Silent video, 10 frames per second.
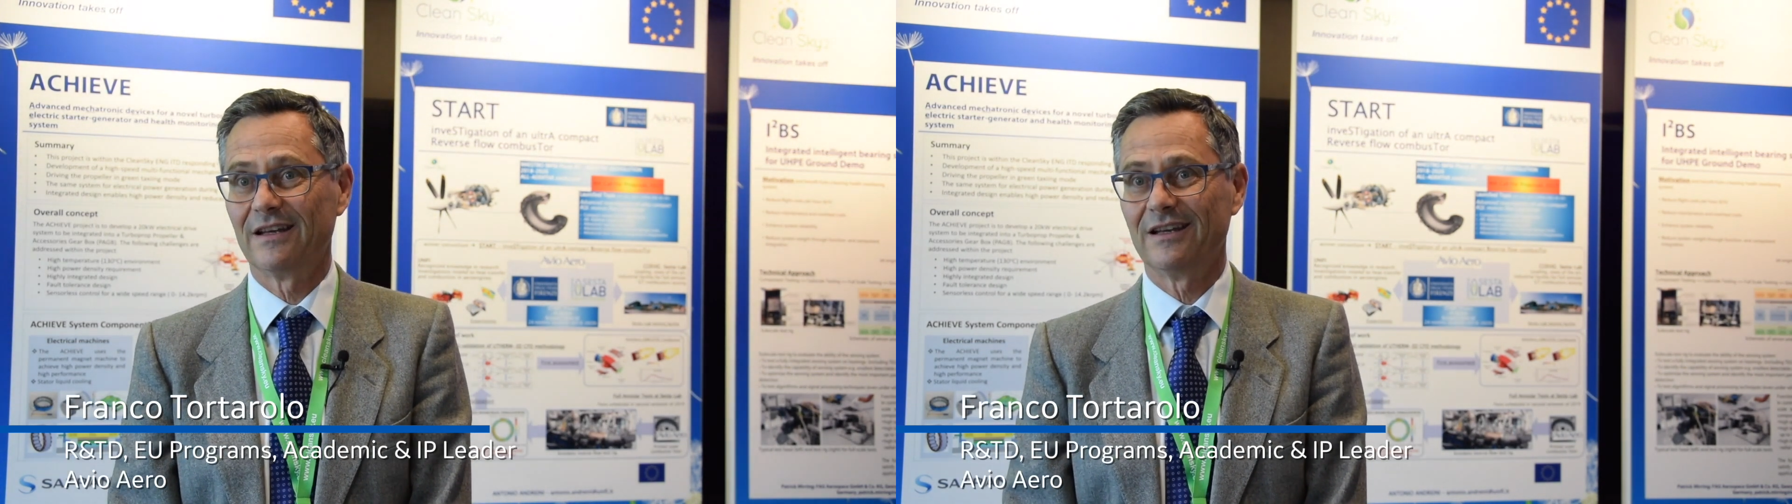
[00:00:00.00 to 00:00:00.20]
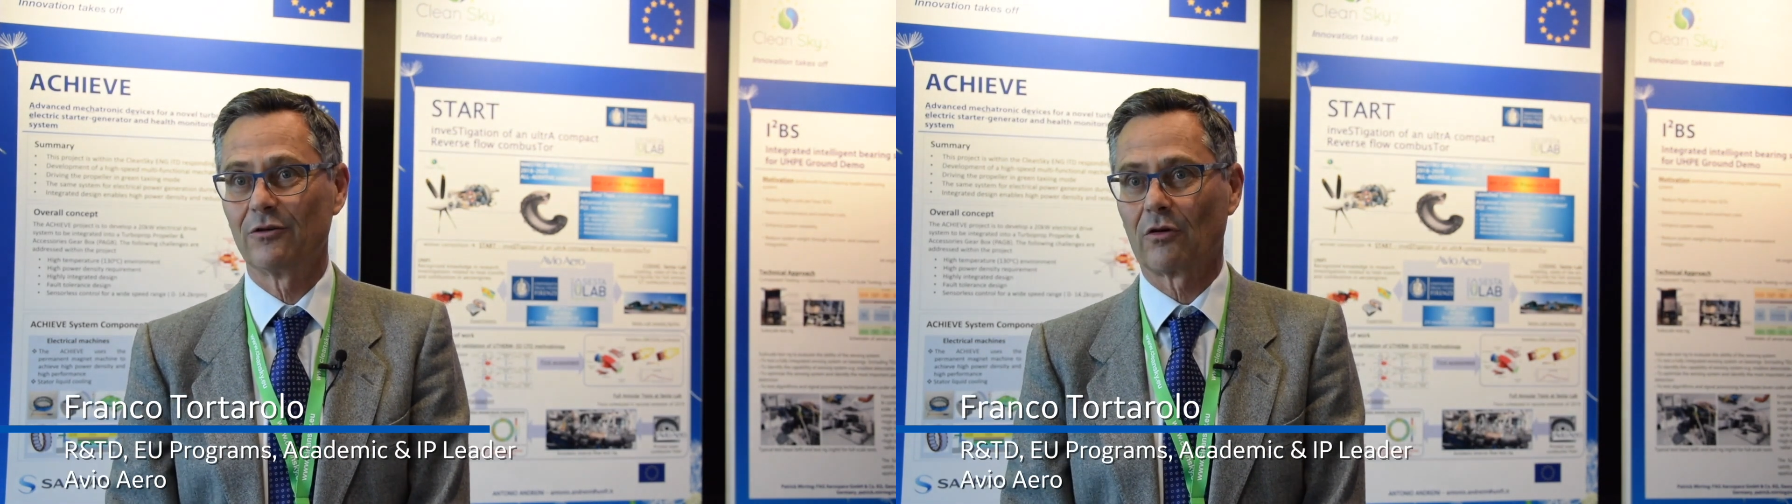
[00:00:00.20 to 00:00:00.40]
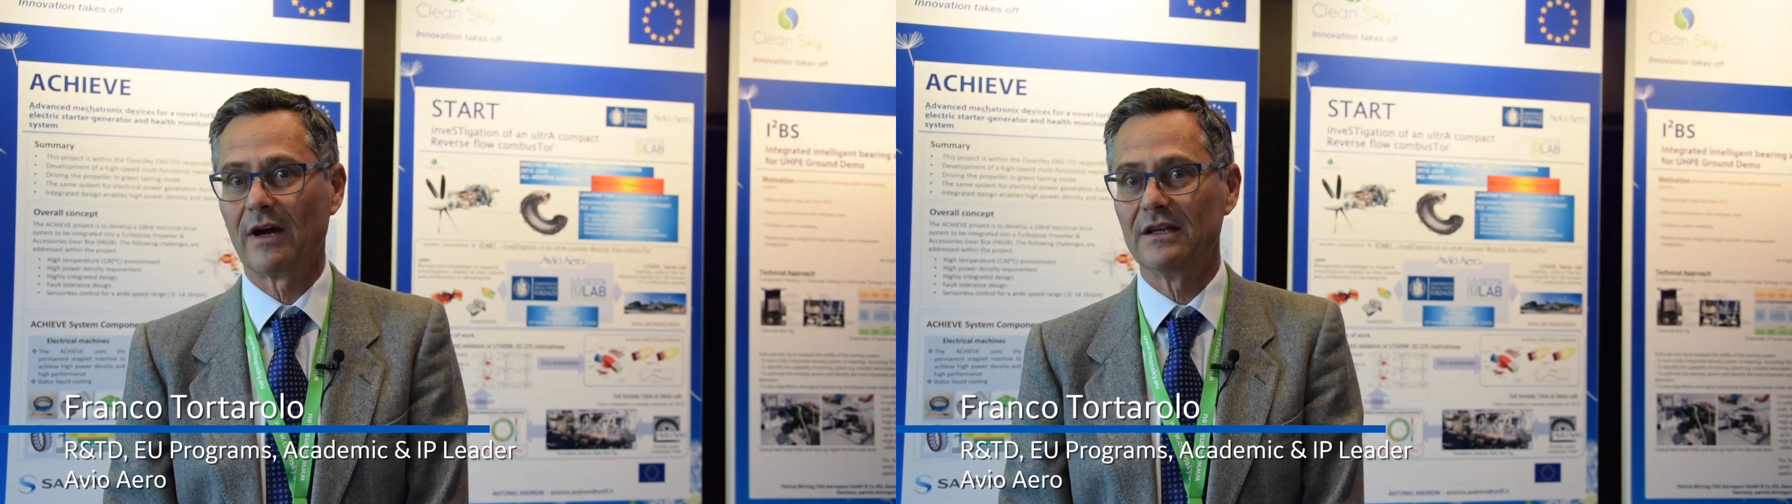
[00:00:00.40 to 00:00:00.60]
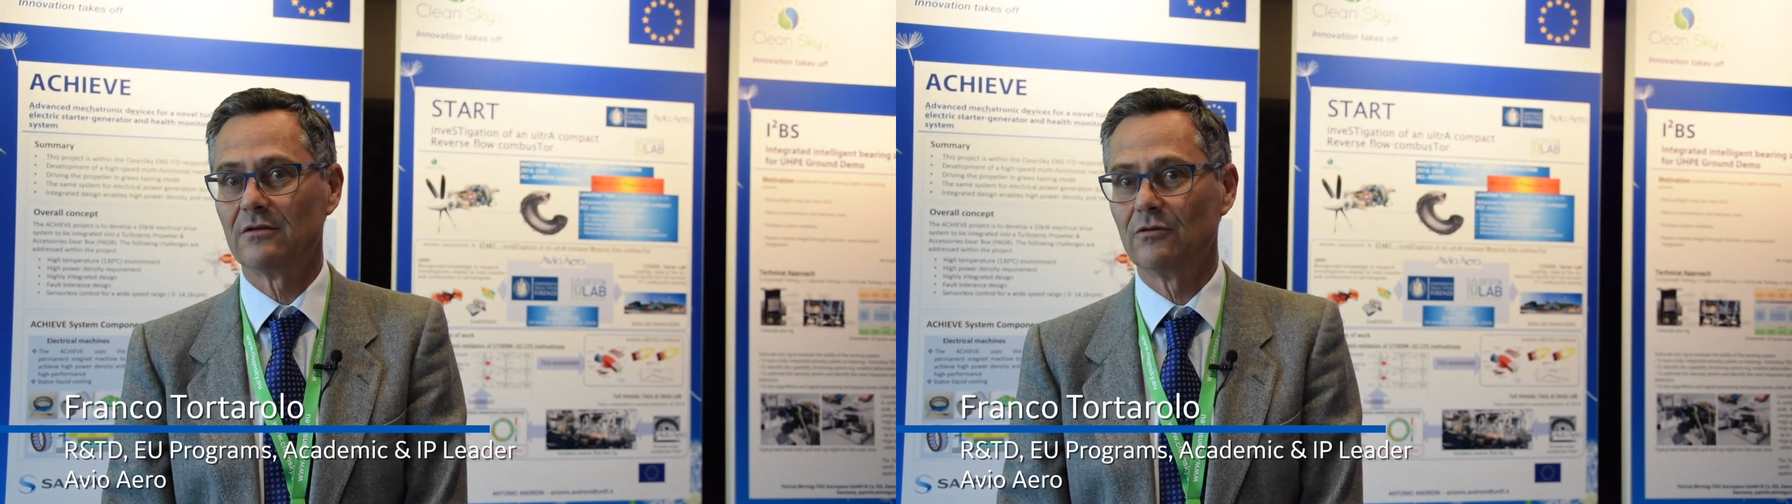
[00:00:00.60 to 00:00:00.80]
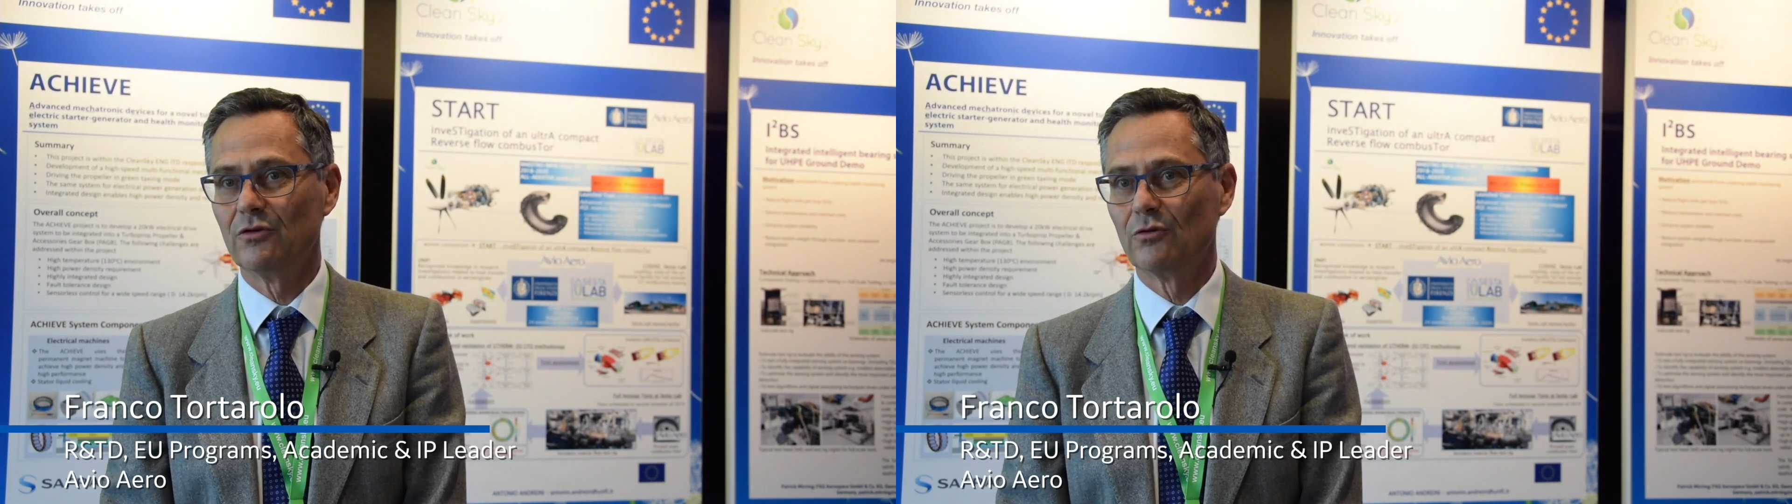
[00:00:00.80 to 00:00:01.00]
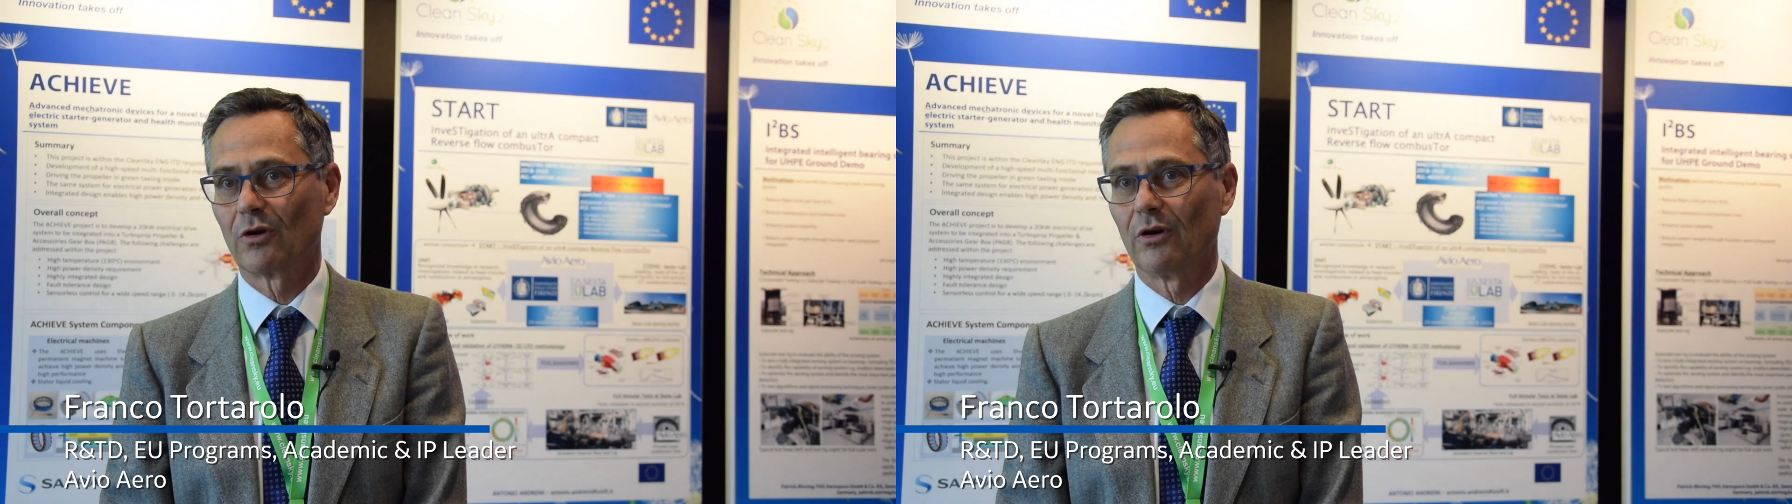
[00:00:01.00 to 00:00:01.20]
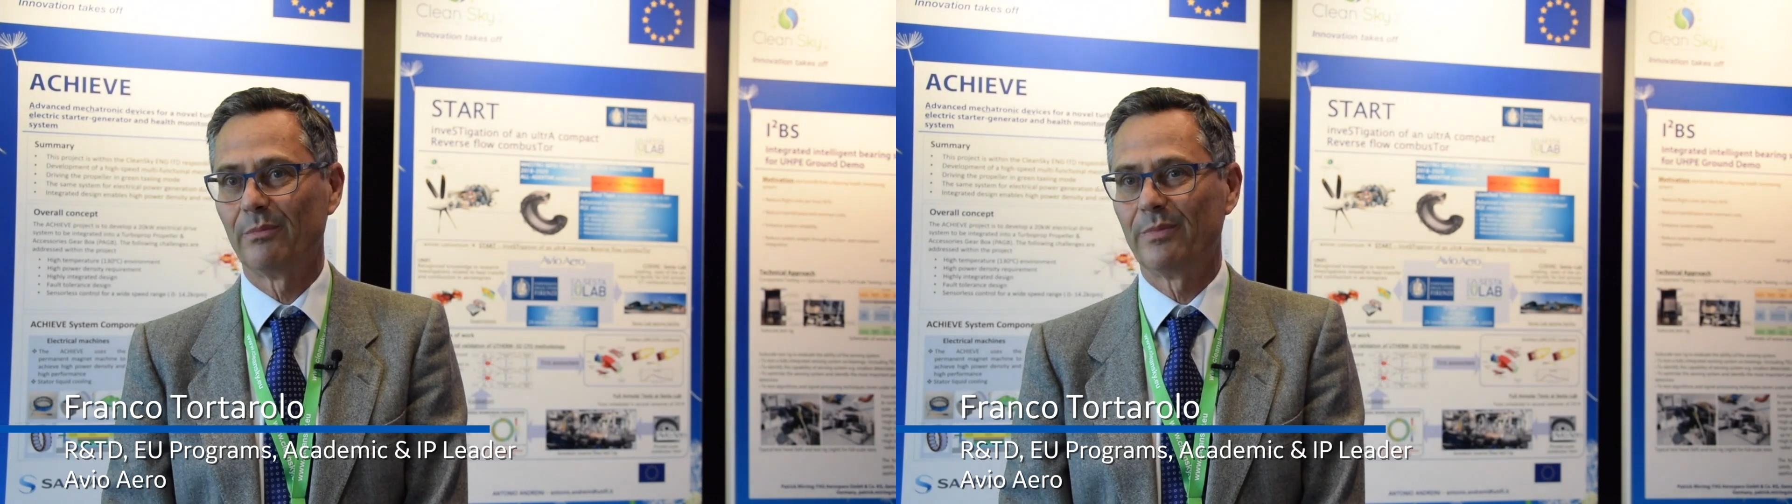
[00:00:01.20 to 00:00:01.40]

in Horizon Europe,